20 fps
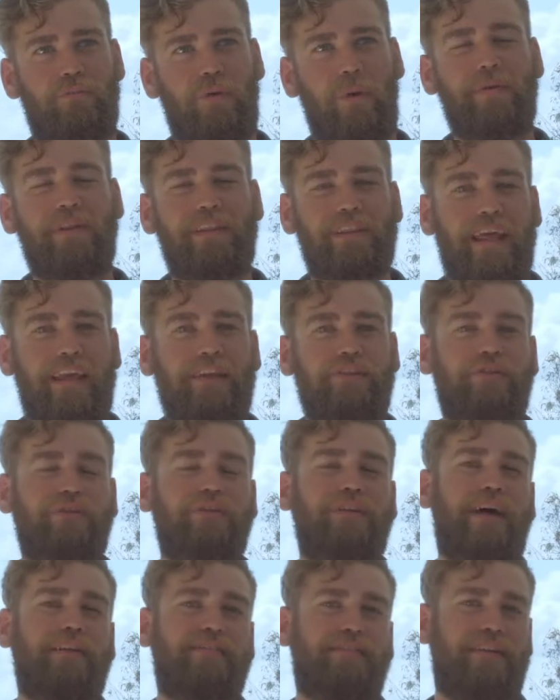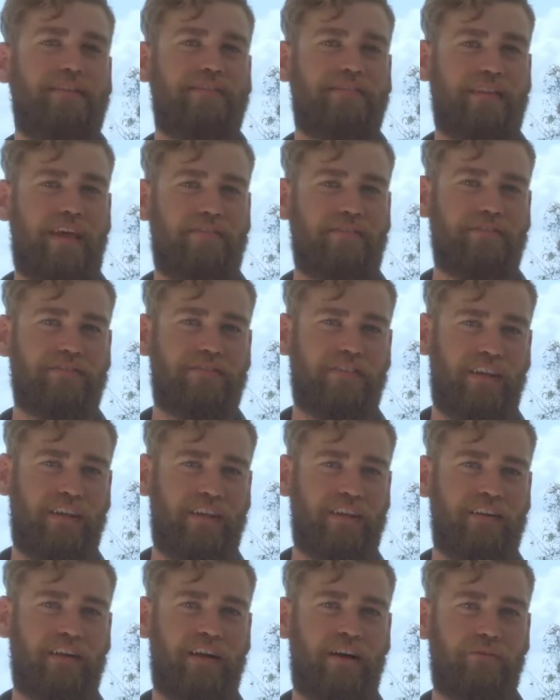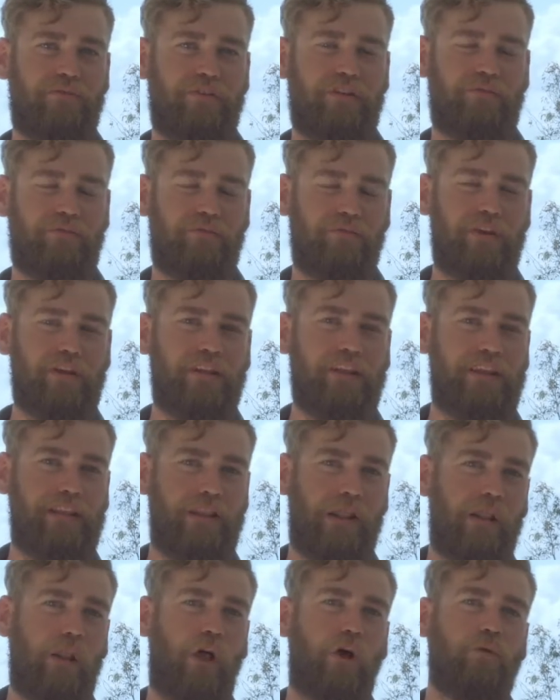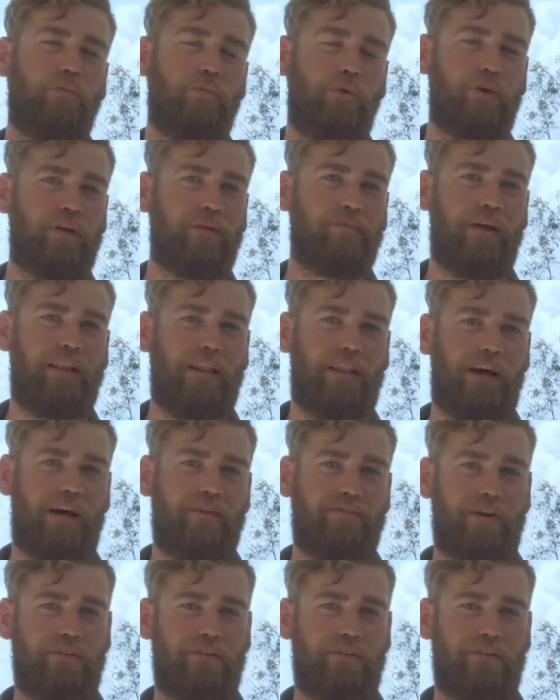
probably late 2017, I was in a really low point in my life.